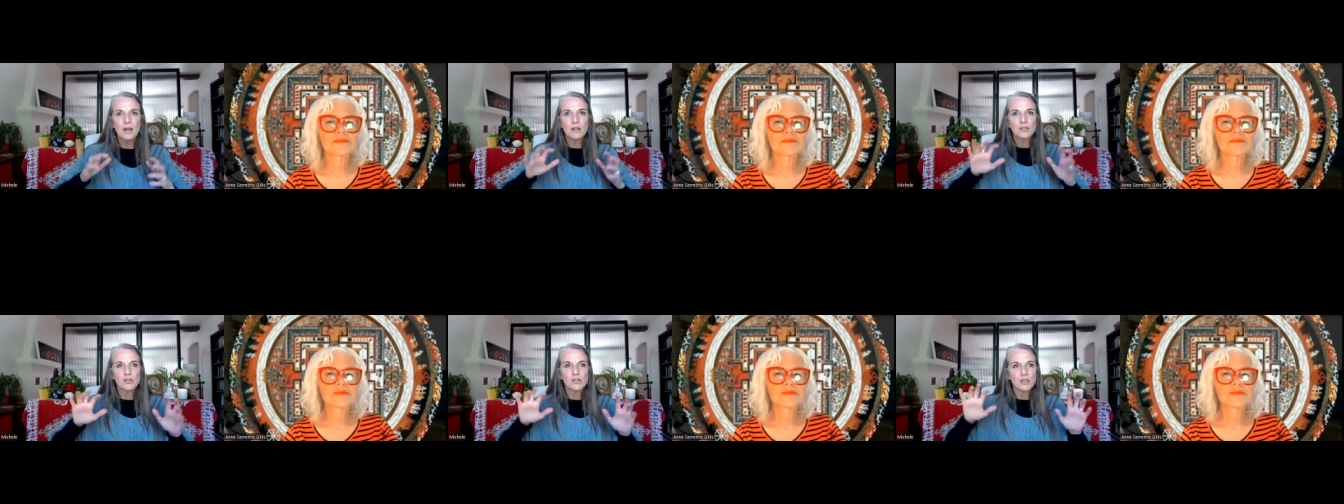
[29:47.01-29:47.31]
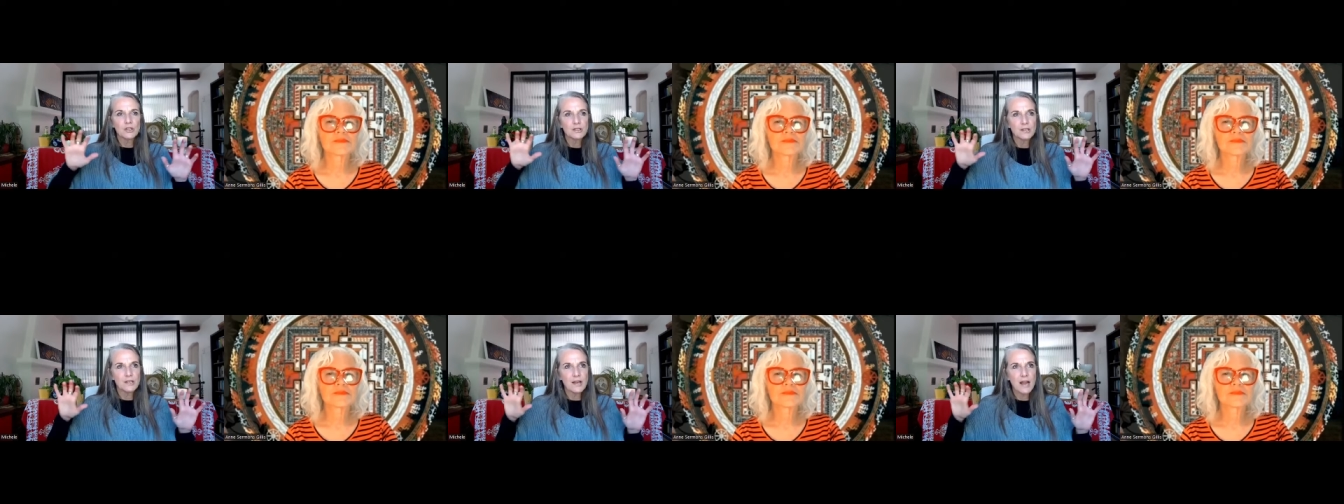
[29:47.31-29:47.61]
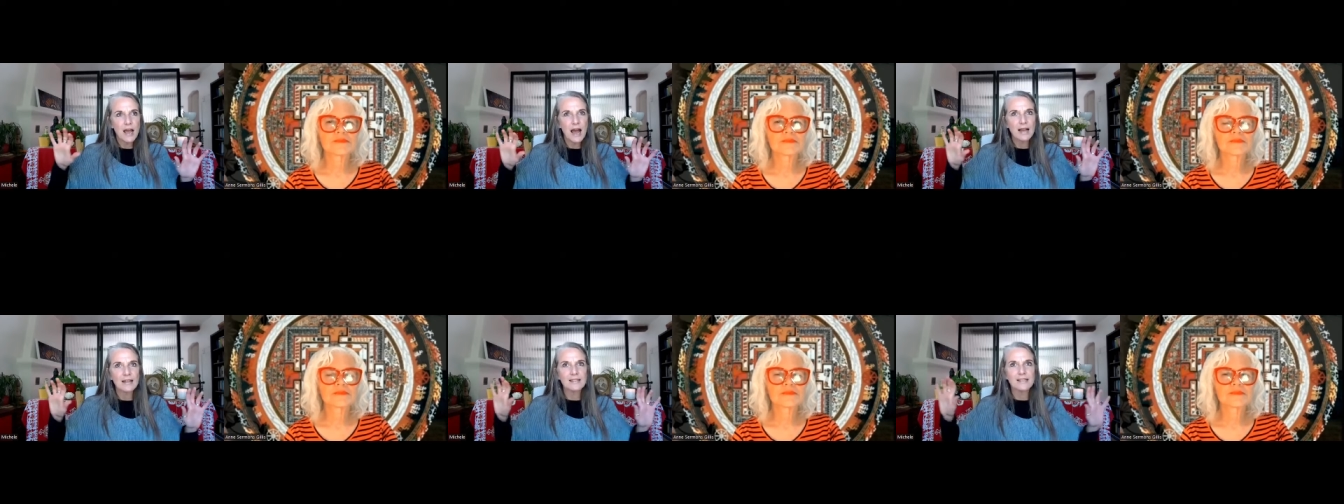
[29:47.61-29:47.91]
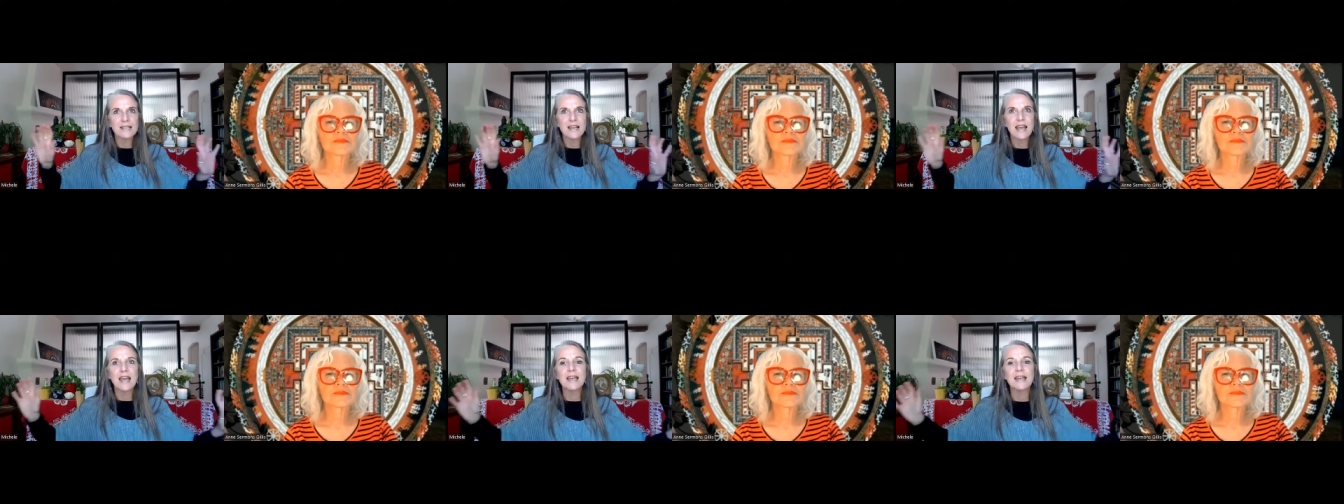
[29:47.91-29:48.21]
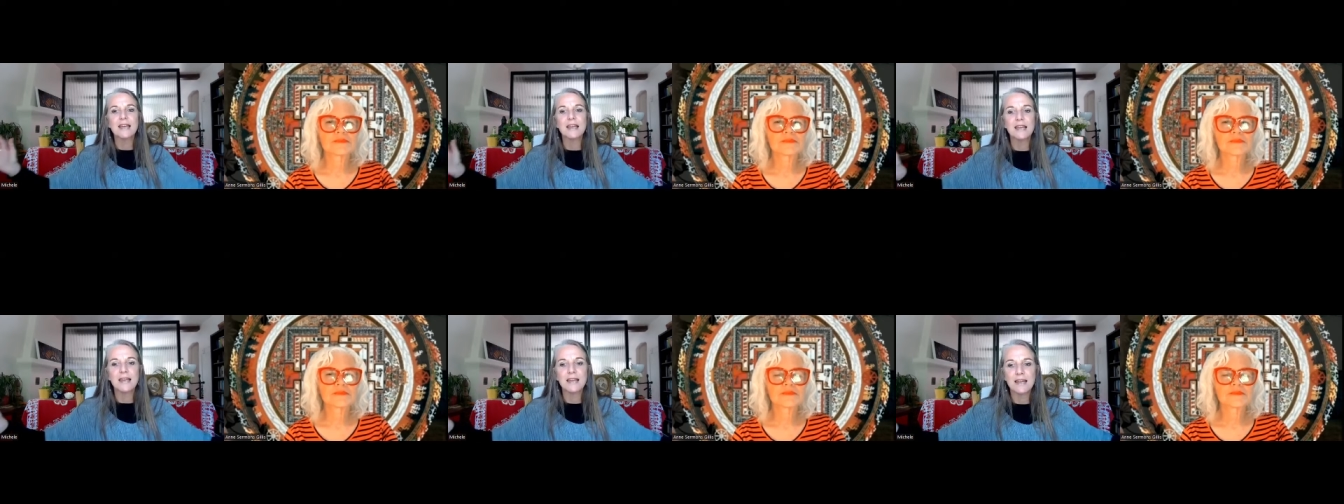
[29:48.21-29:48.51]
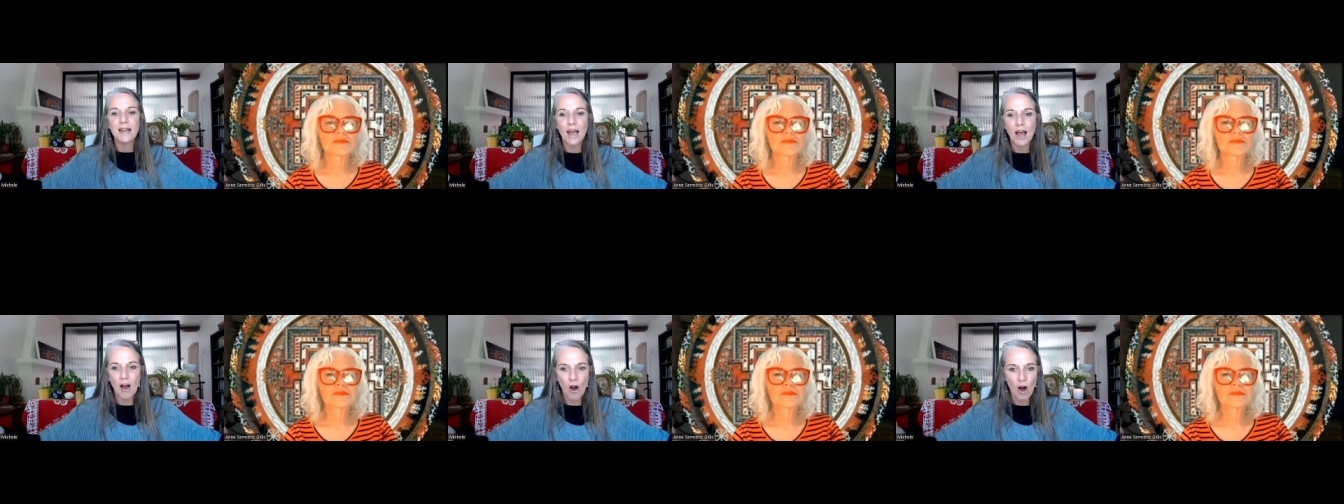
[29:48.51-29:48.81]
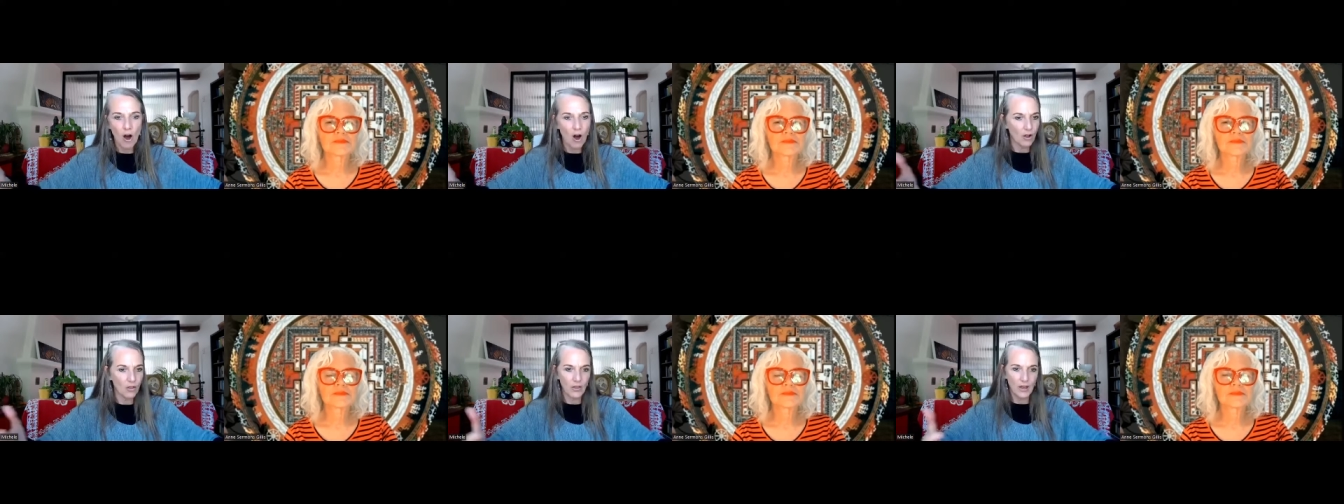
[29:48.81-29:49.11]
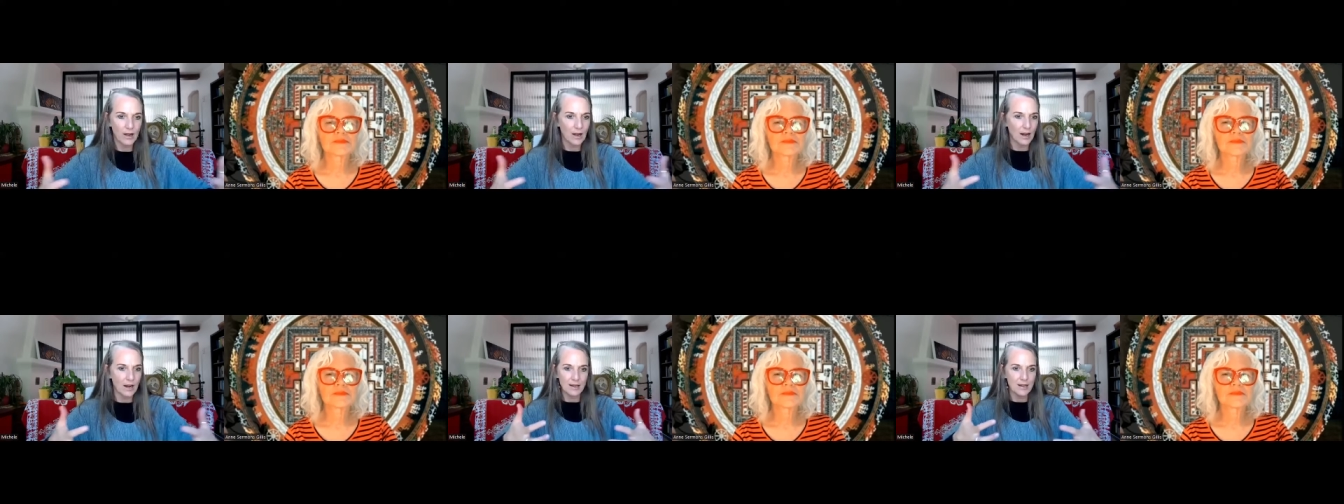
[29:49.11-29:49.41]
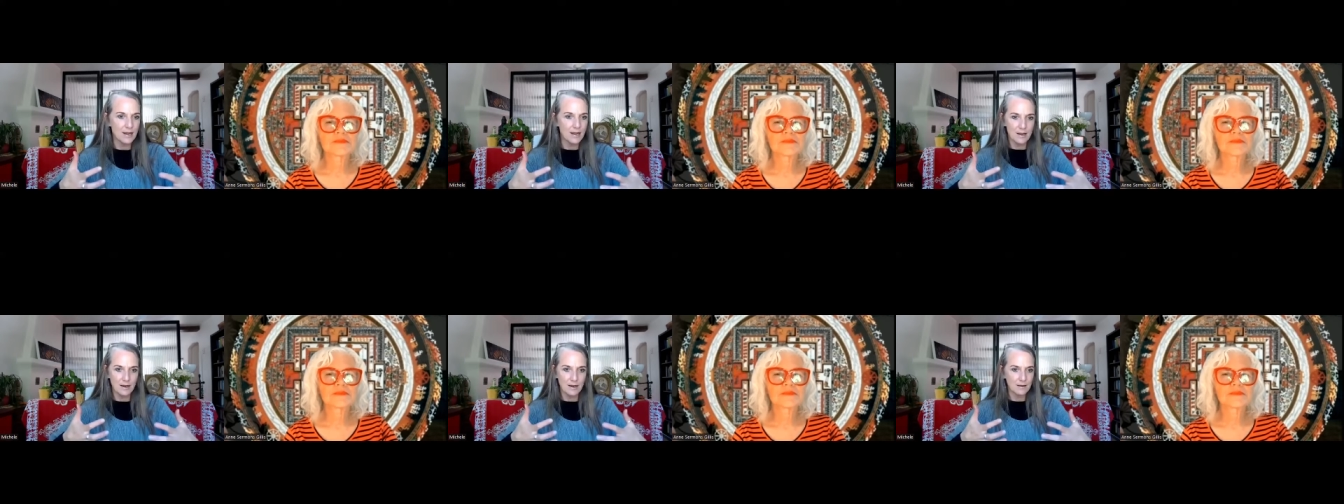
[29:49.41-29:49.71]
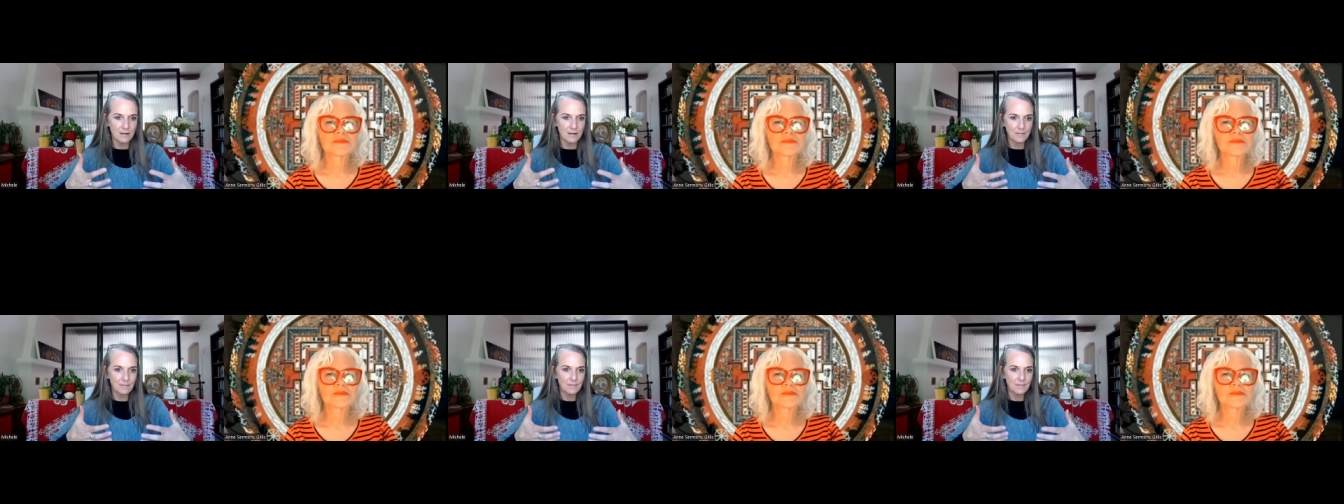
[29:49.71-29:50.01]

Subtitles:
just not taking all that I need.